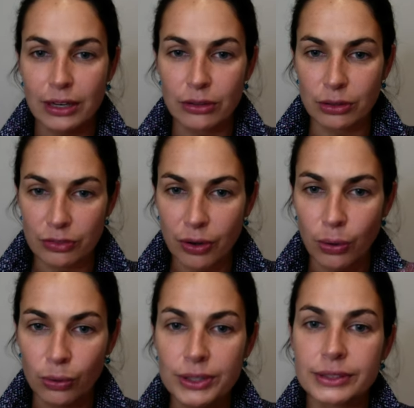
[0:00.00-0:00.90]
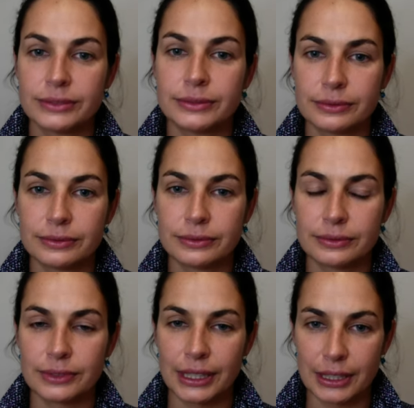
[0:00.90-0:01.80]
on the fold
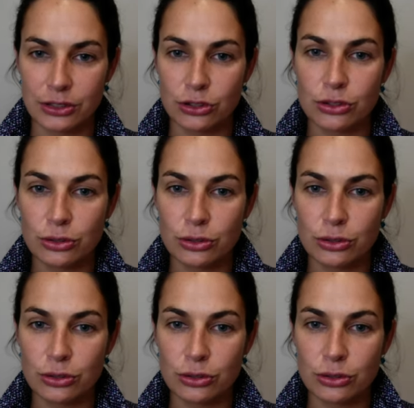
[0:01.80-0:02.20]
I can just